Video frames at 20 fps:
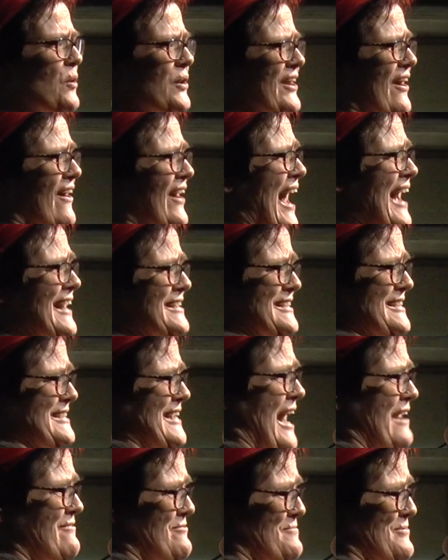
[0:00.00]
morning I had a
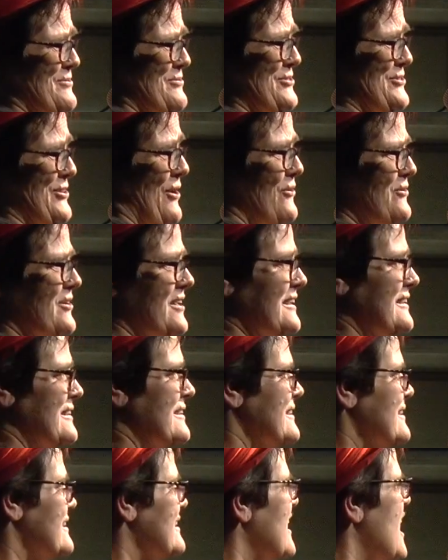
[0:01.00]
terrible shock,
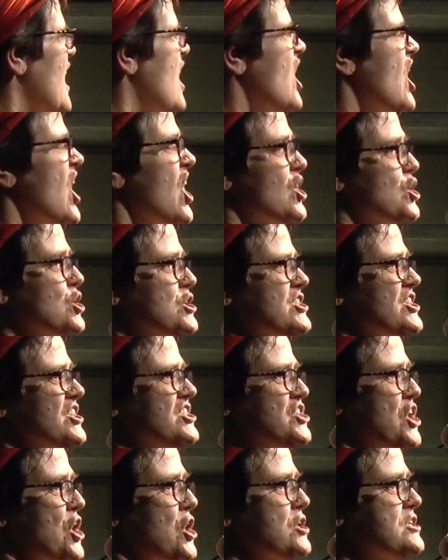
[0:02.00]
because
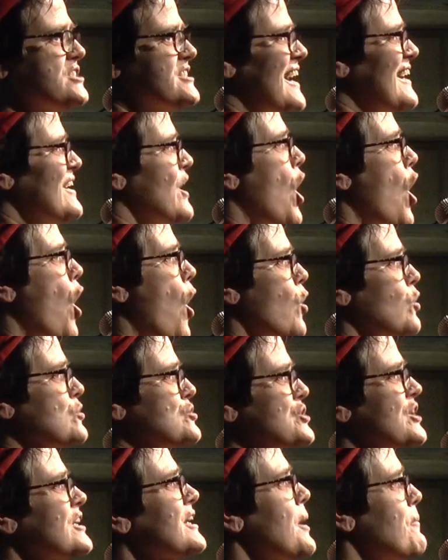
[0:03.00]
the dirt said
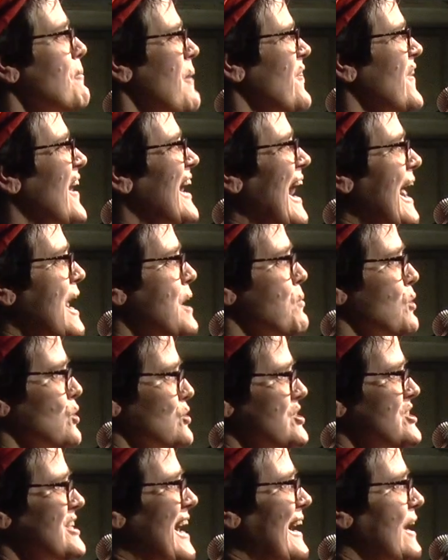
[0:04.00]
hot, but the label
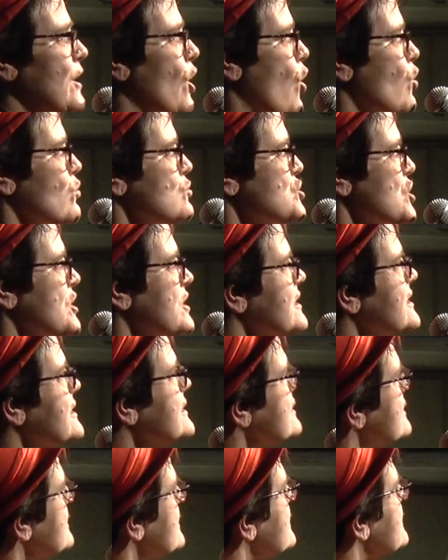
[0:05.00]
said not.
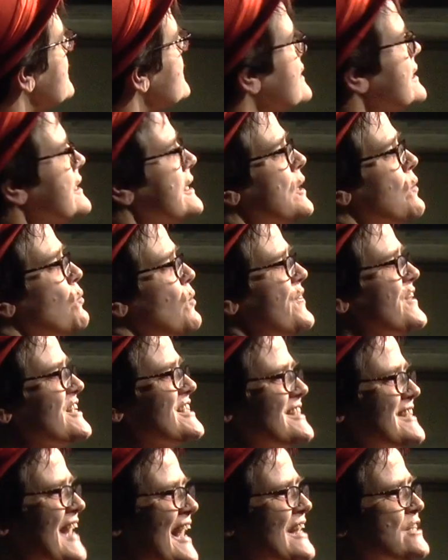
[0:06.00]
With the
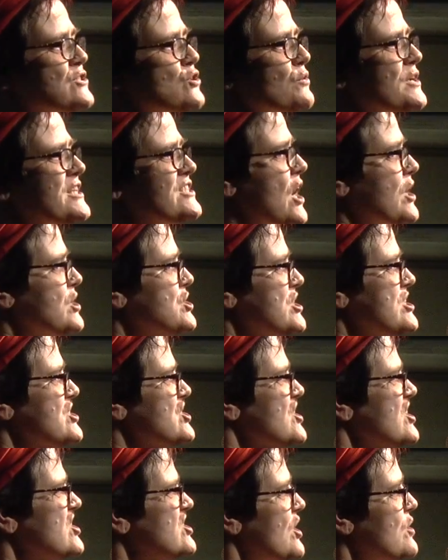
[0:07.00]
stains on his
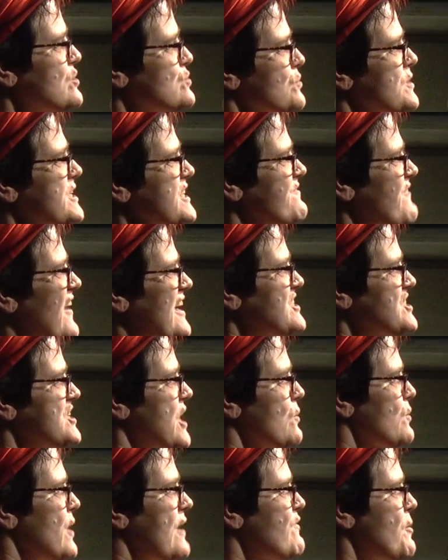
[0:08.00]
undies and the dirt on his vest,
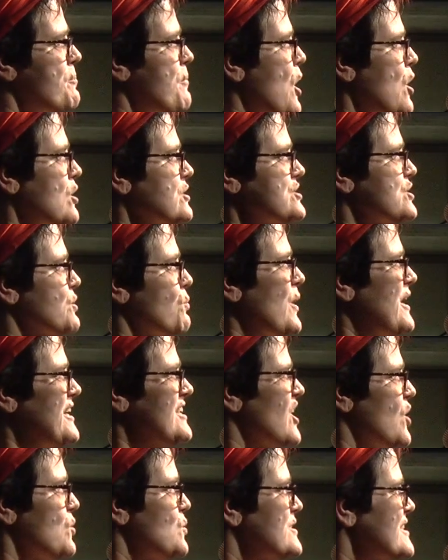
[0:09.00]
they'll never pass the
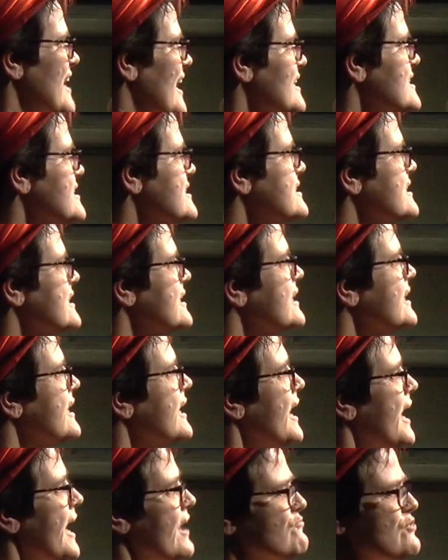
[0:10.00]
window test.
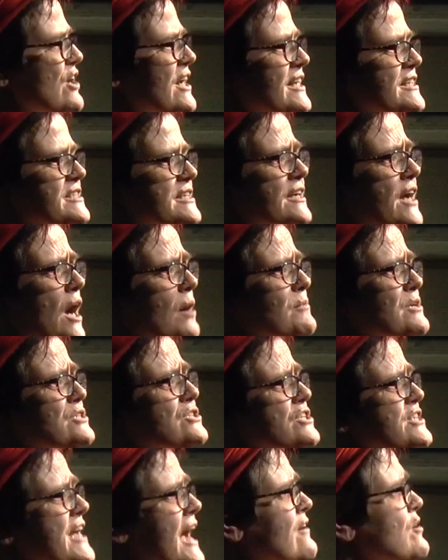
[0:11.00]
It really did come
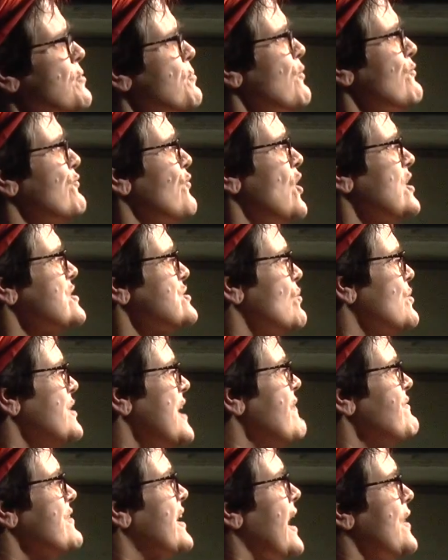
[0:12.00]
as a terrible fright, I'll
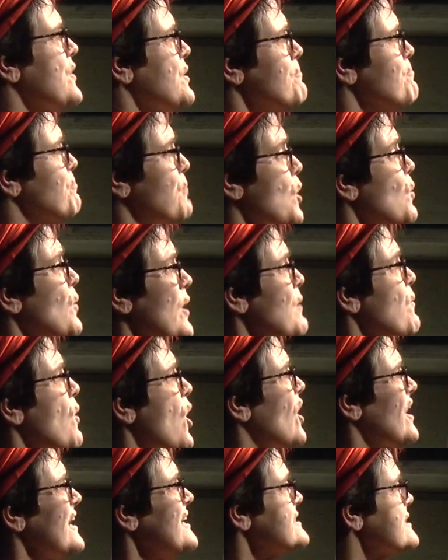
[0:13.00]
never get them bluey
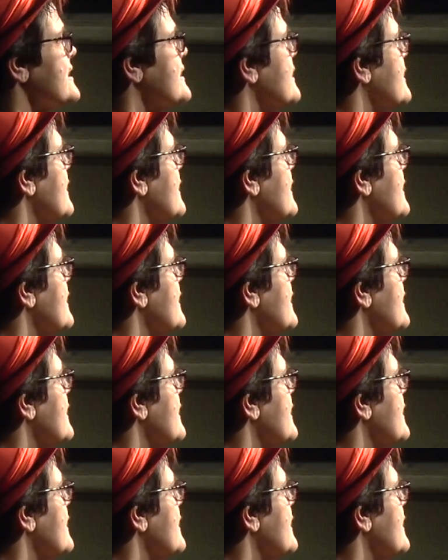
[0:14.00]
white.